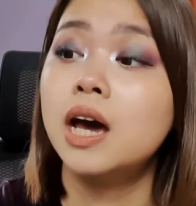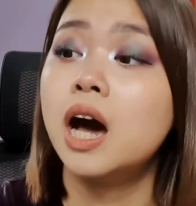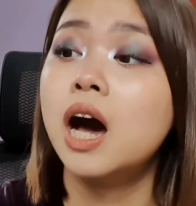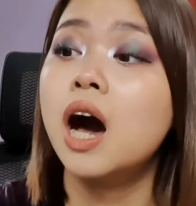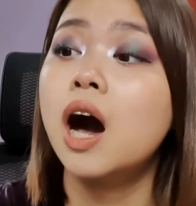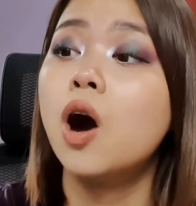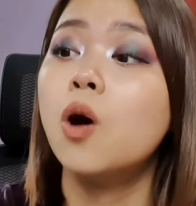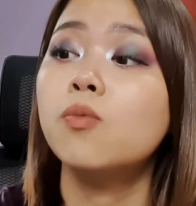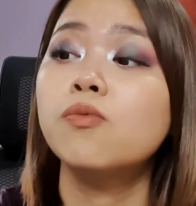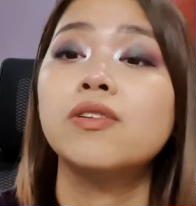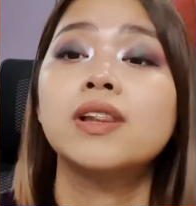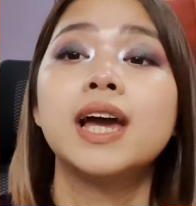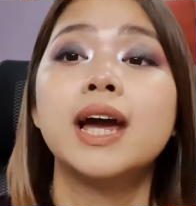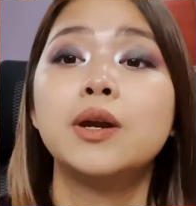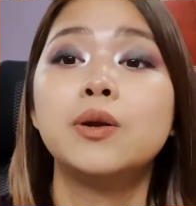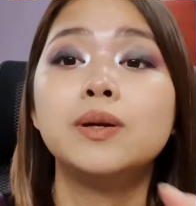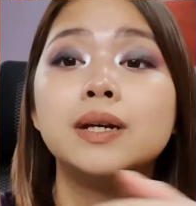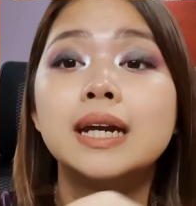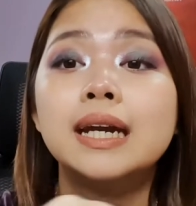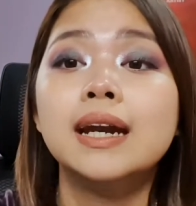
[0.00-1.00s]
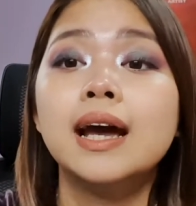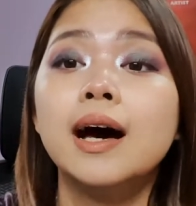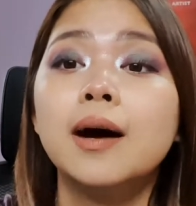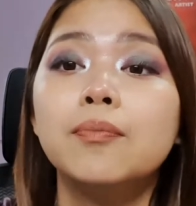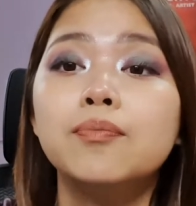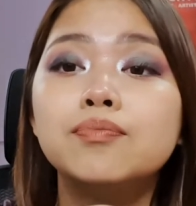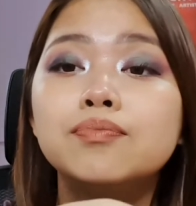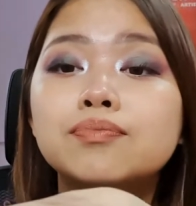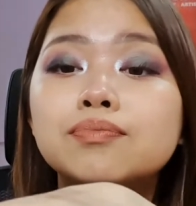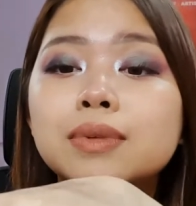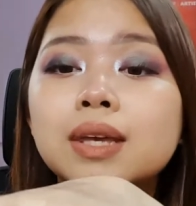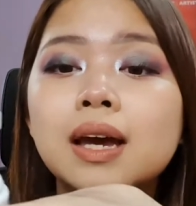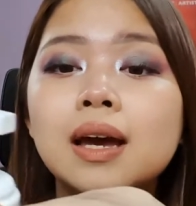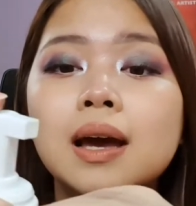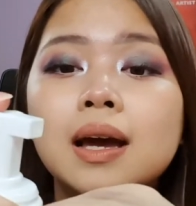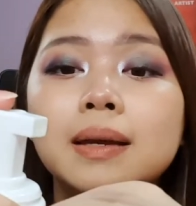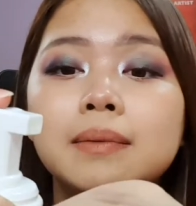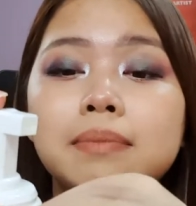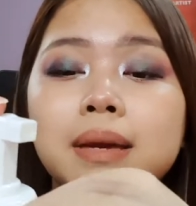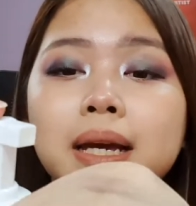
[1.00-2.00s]
Hopefully I don't
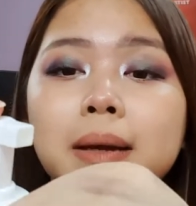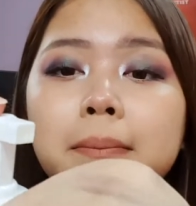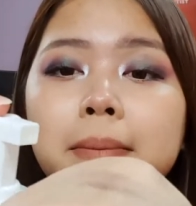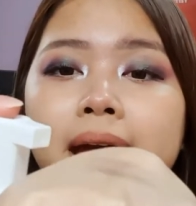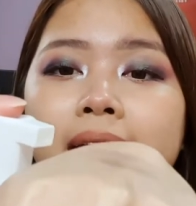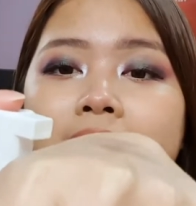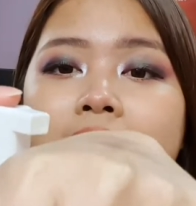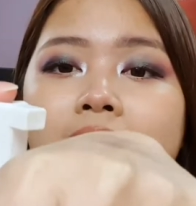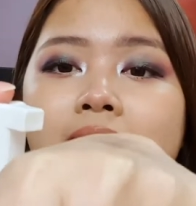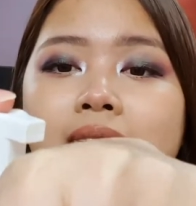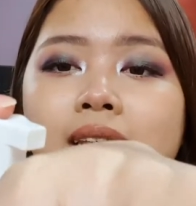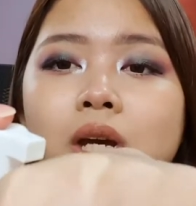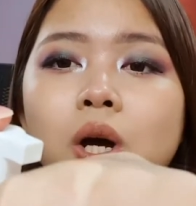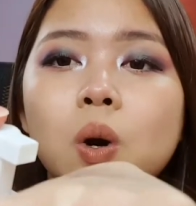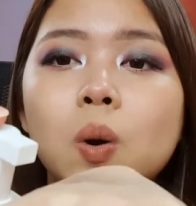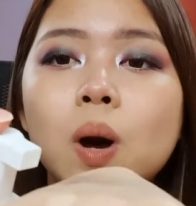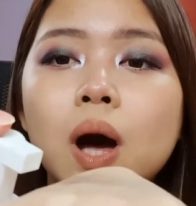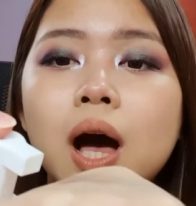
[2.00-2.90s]
make a mess. So